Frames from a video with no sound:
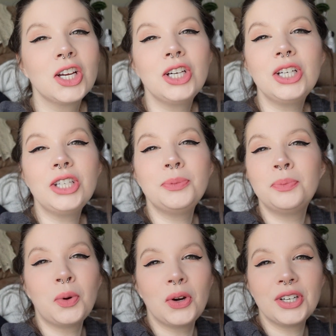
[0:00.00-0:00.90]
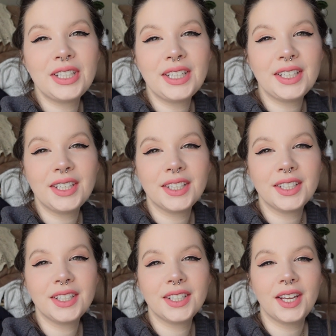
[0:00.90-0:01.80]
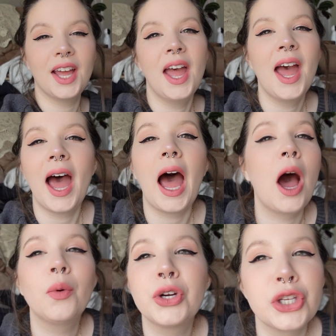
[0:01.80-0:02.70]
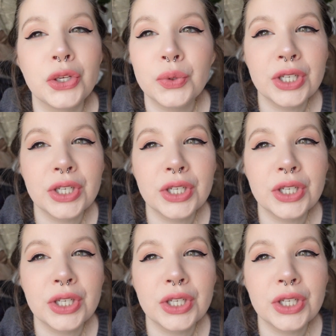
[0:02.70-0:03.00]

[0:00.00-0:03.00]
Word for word: Good morning. How are you